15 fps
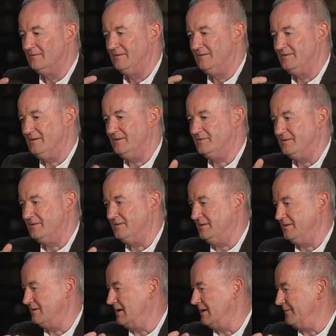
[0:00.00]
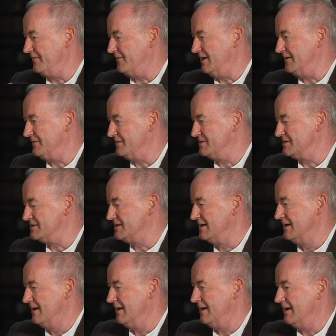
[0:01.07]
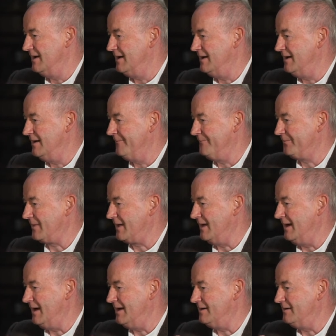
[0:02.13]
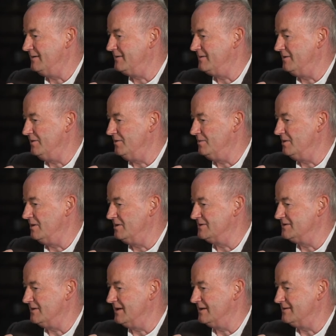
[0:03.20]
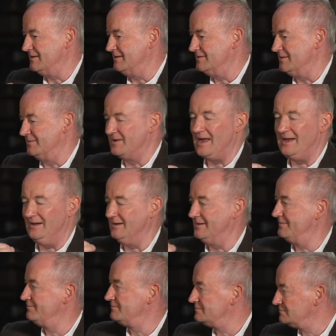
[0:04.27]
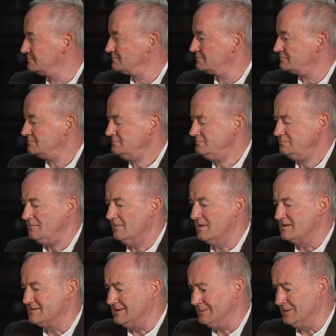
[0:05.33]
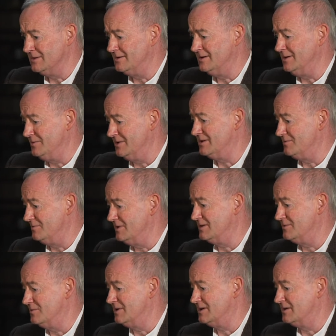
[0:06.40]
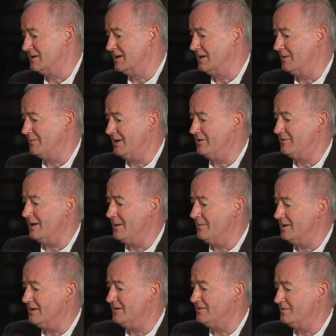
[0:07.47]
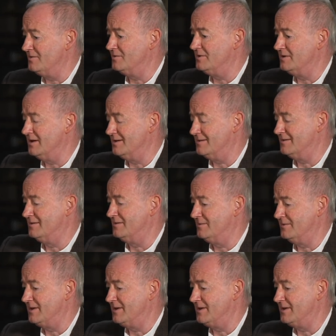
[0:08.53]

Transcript: citrusy type flavours, and you will also get some tannings. Similarly with Pedro Ximénez, you're going to get some